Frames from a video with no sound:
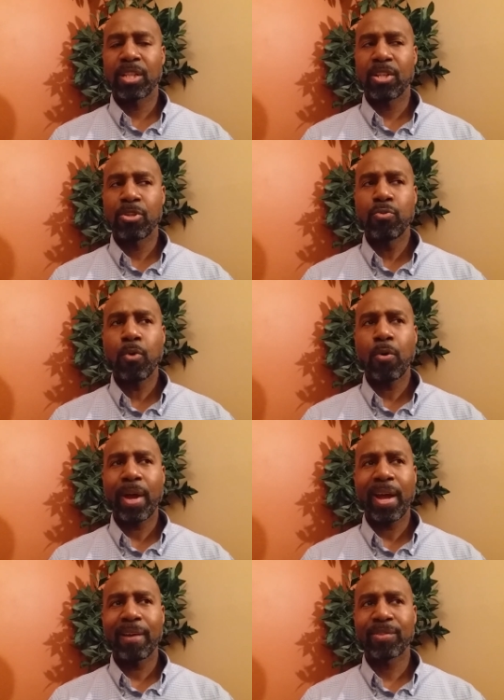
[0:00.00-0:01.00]
you
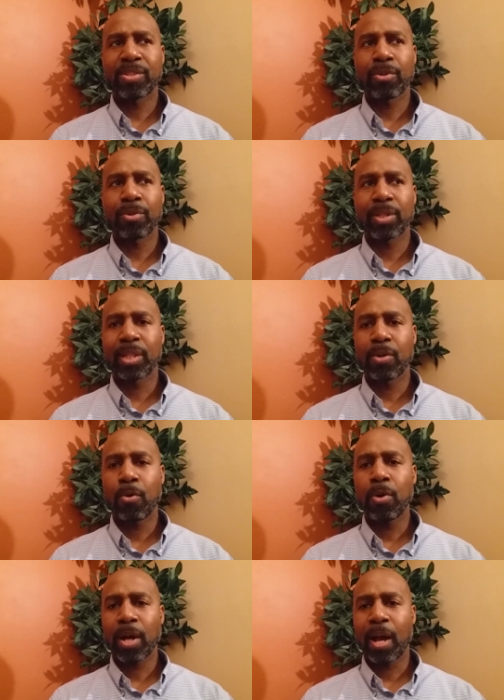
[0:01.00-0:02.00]
won't have certainty
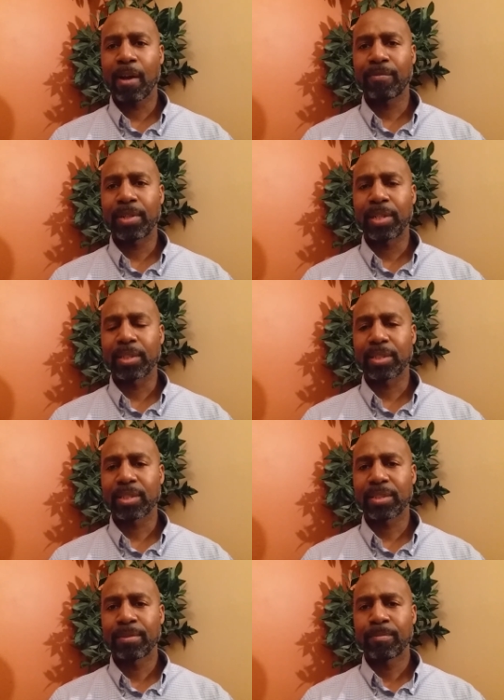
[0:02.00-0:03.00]
or
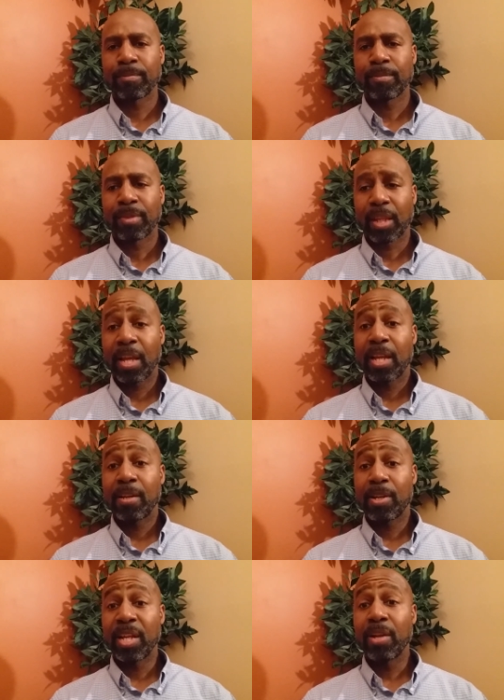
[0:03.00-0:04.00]
confidence
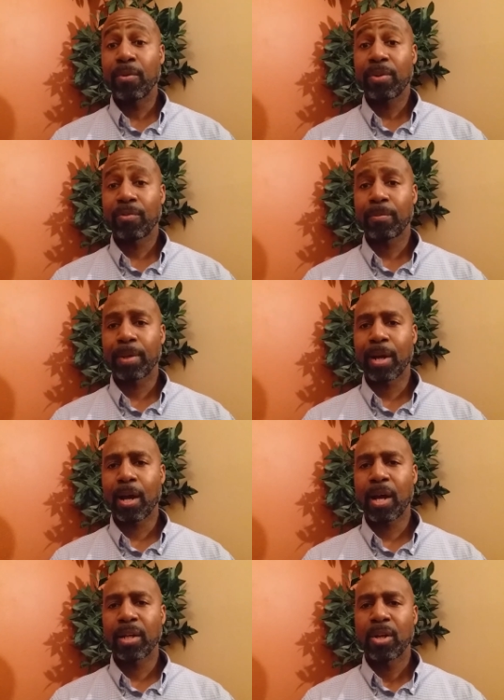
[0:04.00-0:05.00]
in hearing from
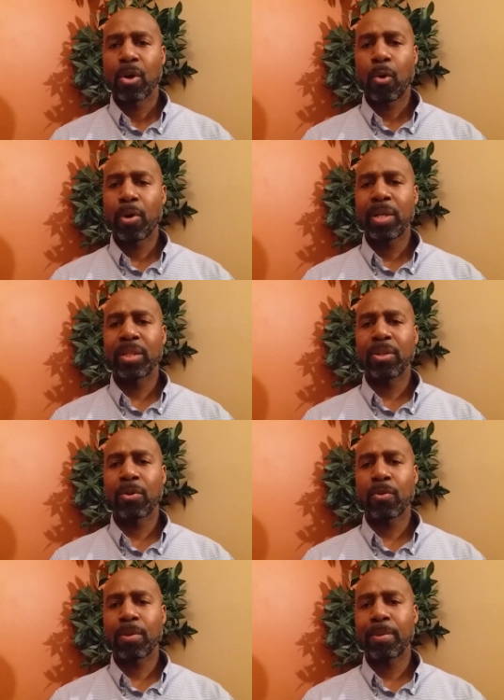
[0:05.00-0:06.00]
God, or either
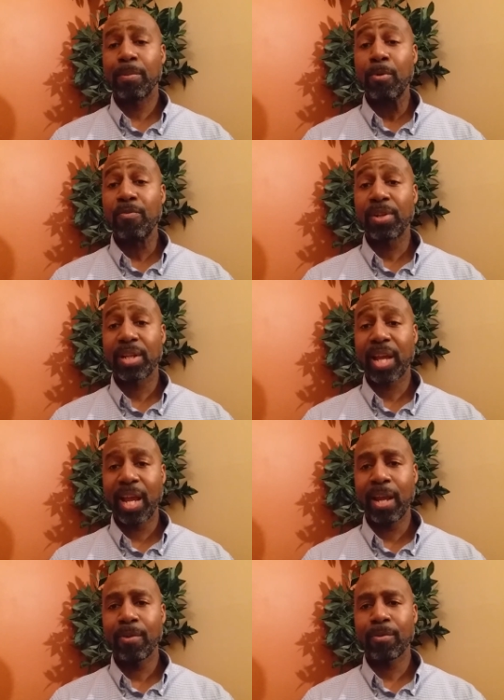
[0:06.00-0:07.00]
you're going to be moving in
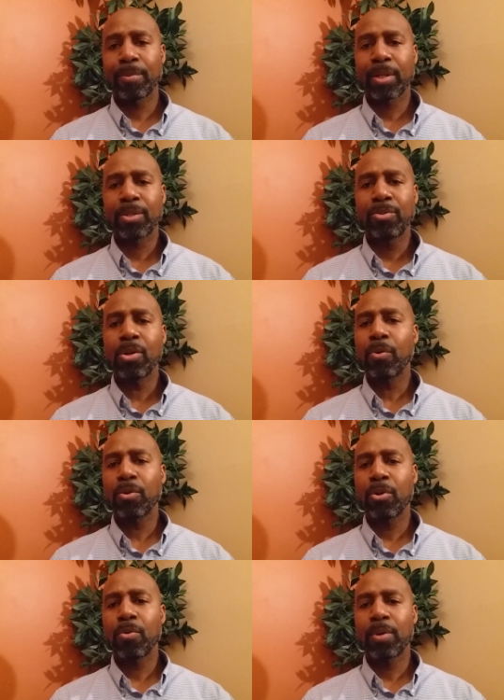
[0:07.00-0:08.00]
error because you
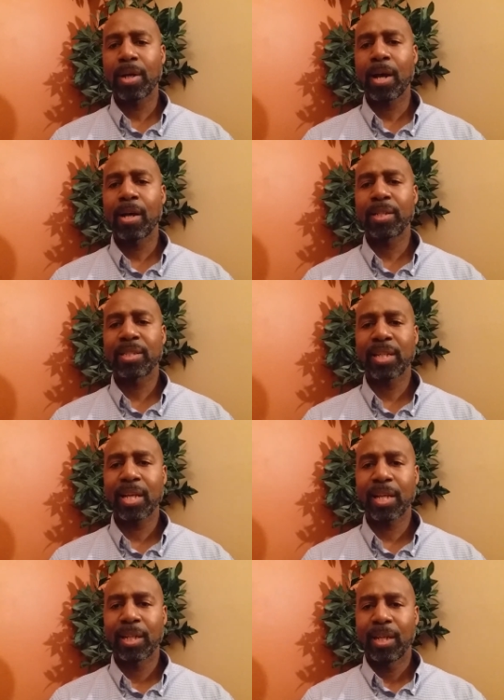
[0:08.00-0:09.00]
don't know what God has
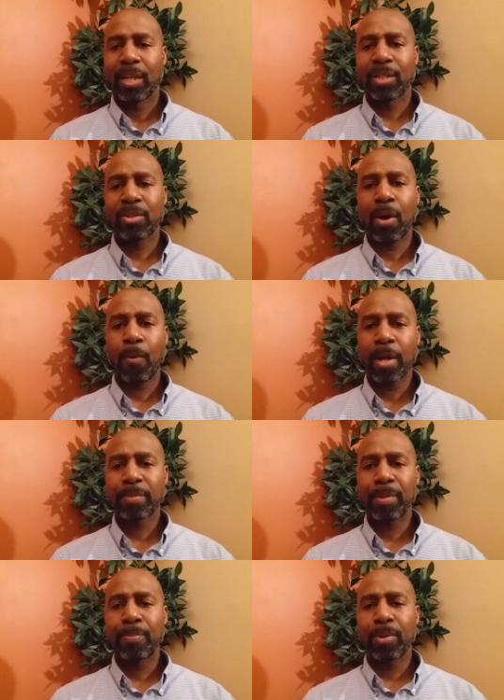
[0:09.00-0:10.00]
said. And so I
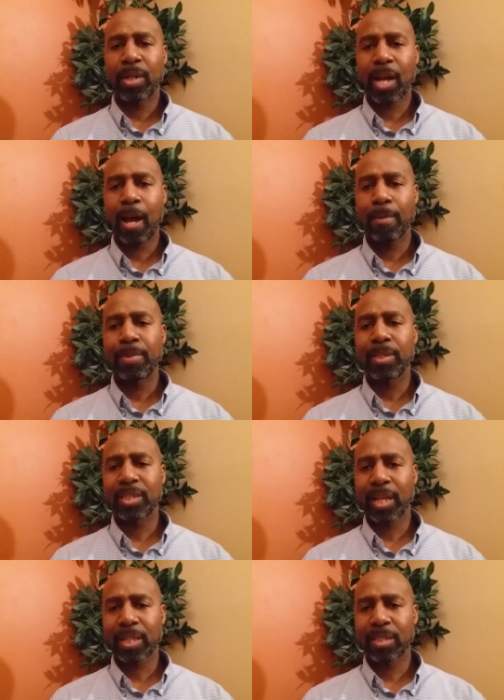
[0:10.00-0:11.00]
watch people in the comment
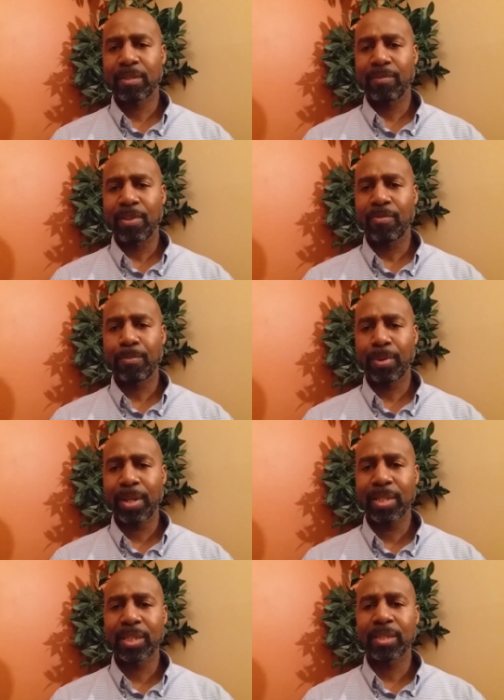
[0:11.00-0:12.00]
sections of different
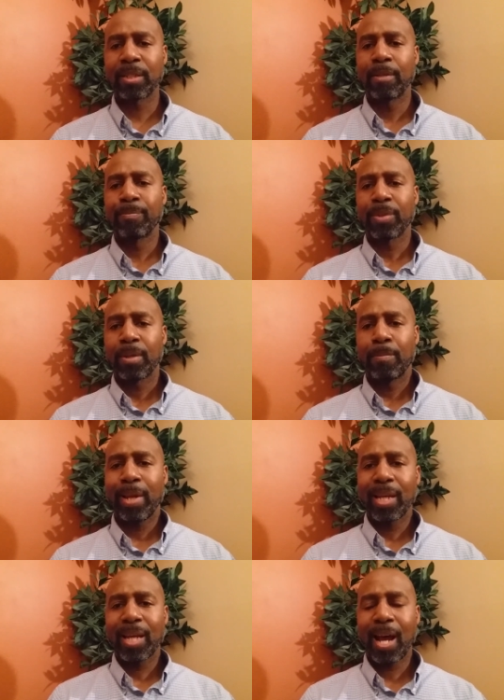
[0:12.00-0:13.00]
places
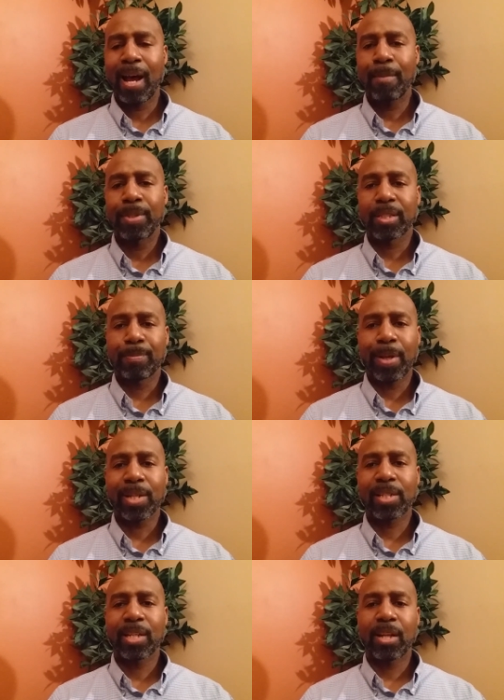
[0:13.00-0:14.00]
make comments,
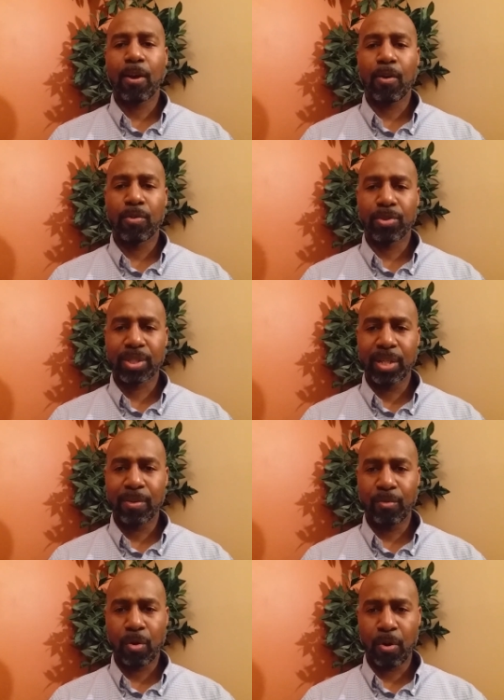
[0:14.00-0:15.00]
especially y'all on
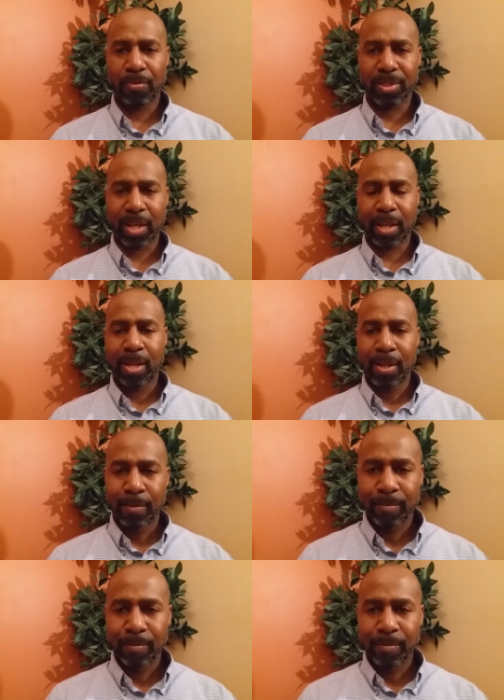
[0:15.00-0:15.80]
Sid Roth's site.